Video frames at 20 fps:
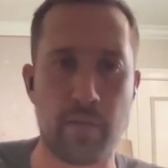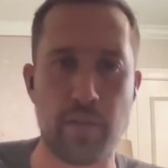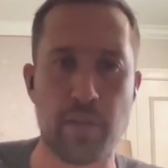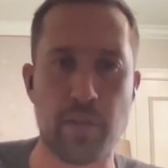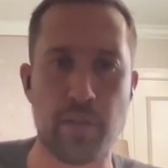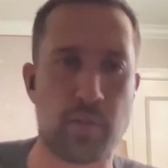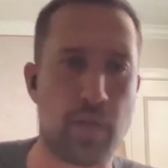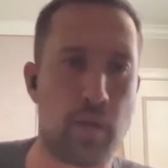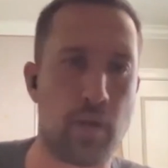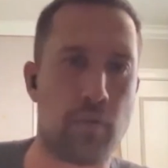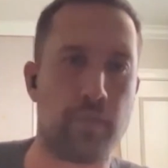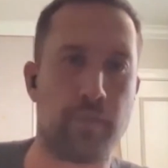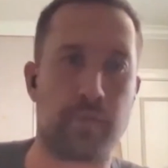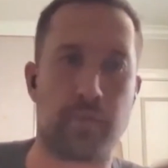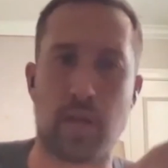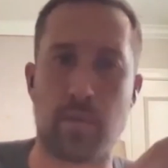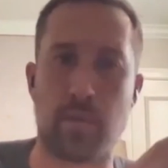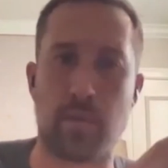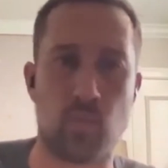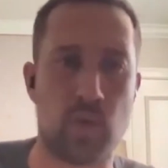you go
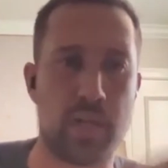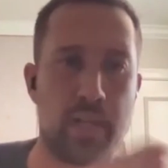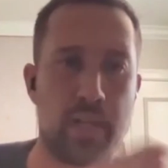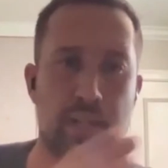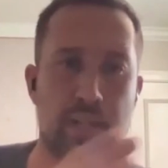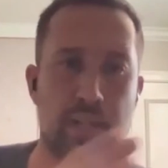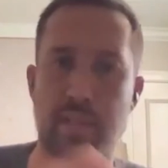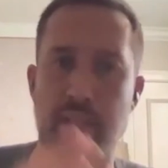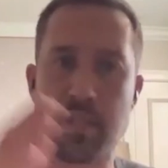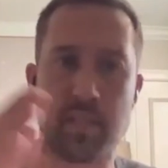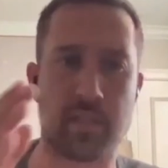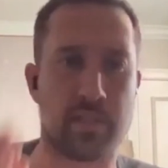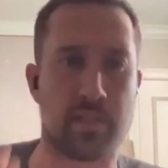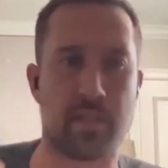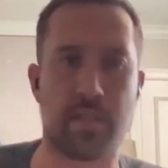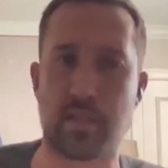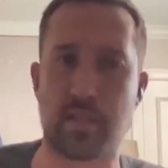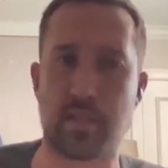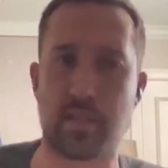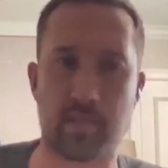from 1 to 6,
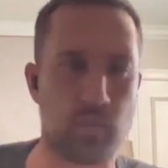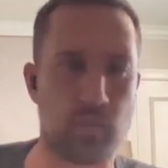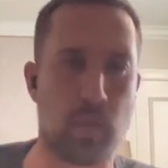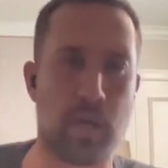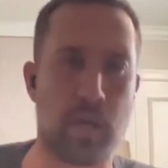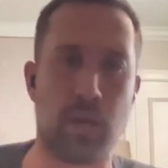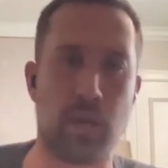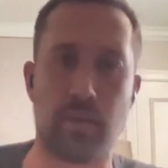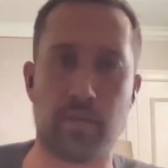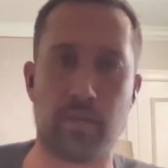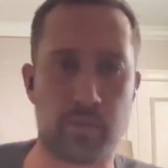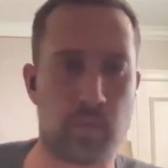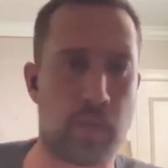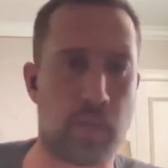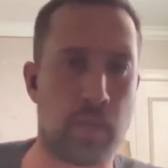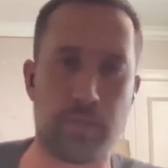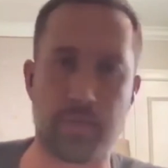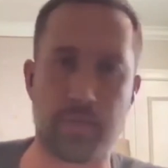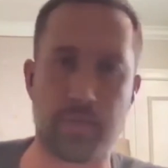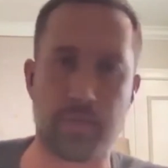6 to 12,
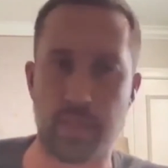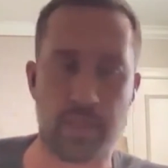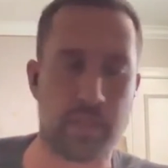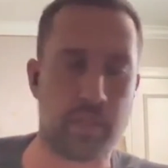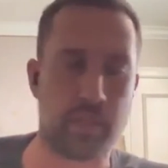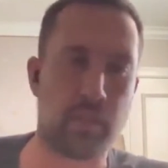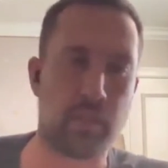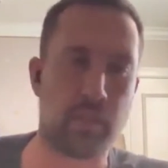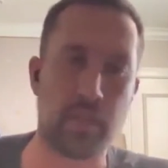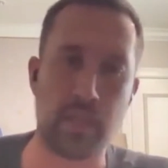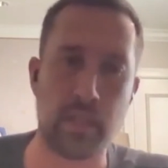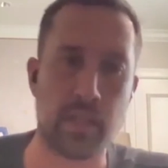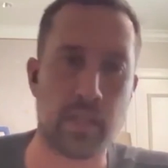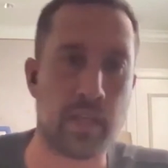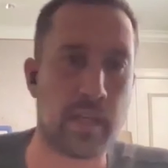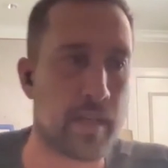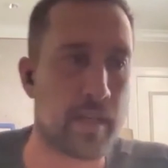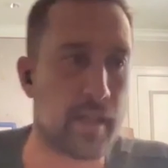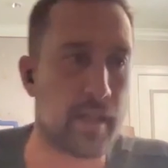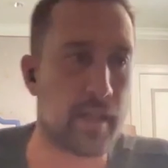12 to
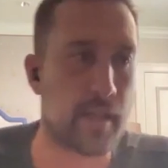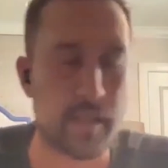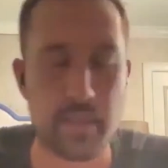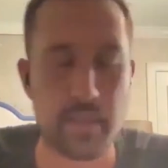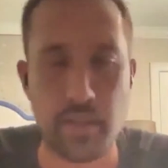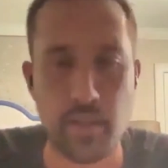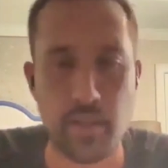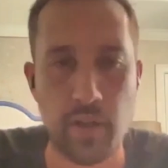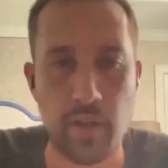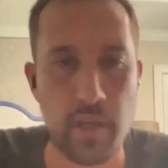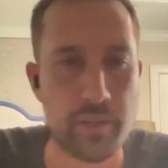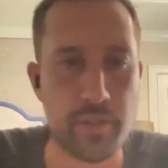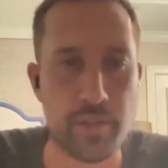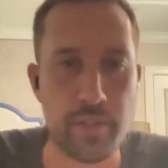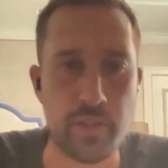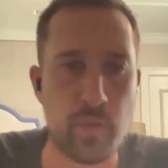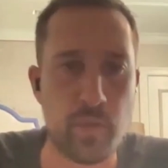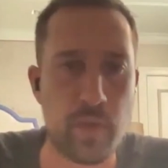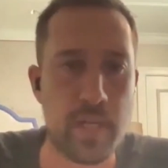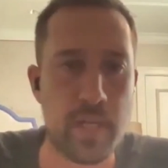
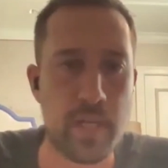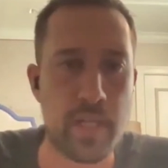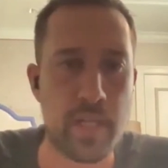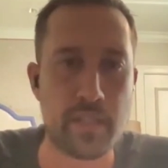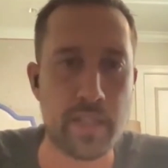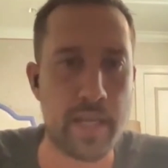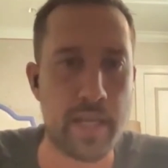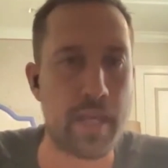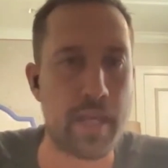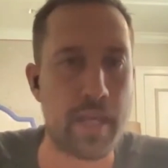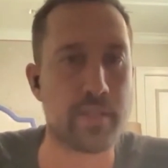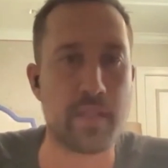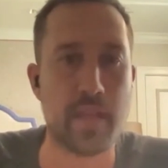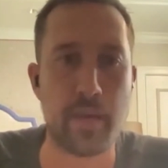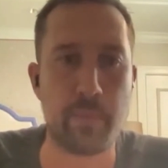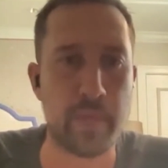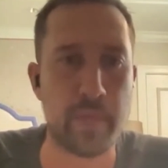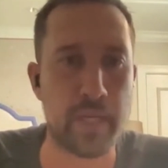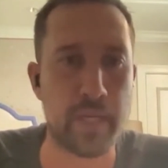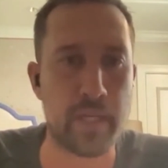120 and 10x
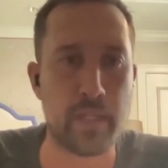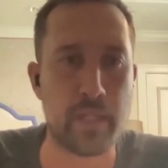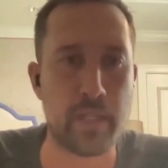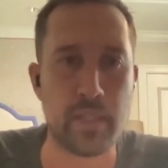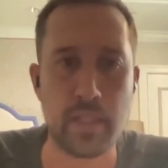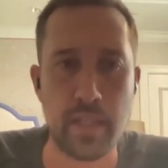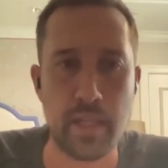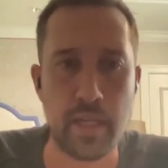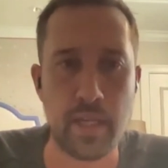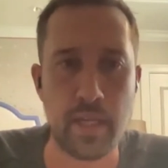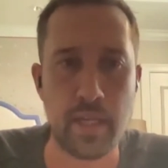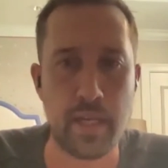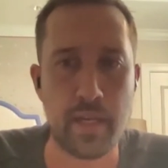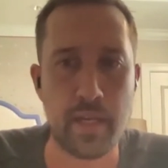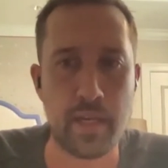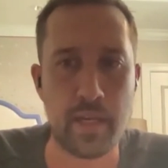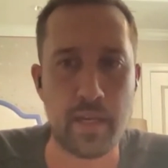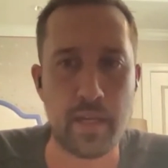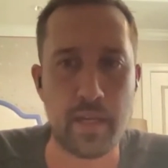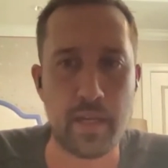that. But
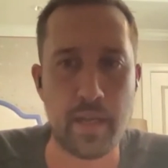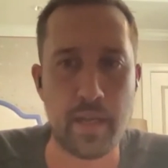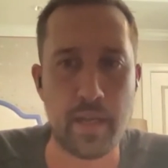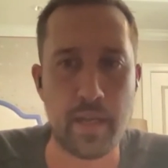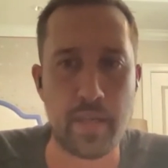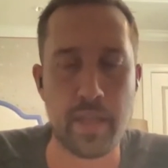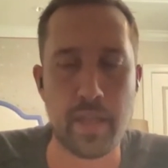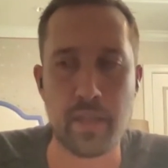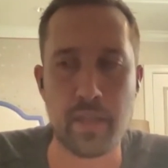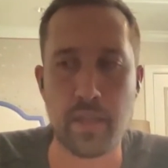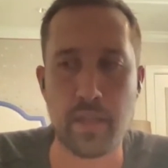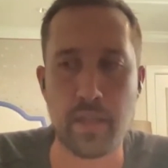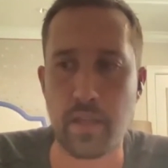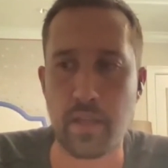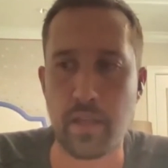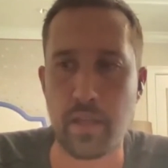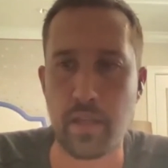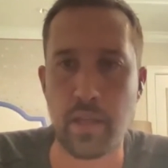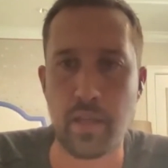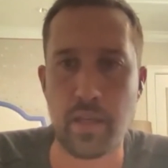I think
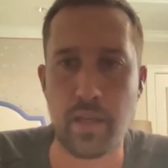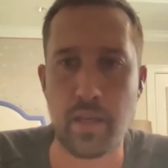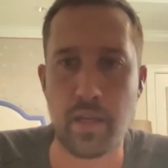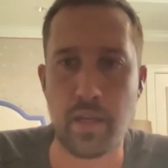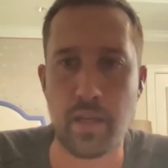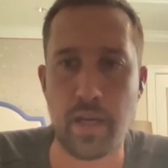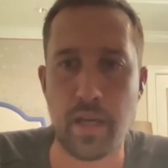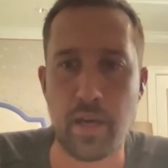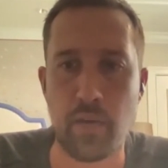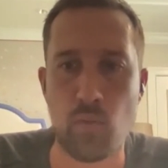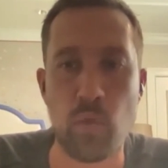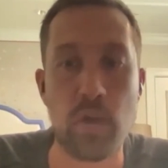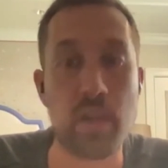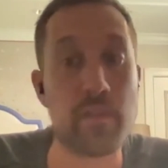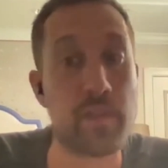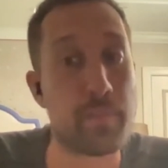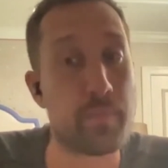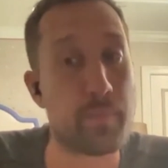one of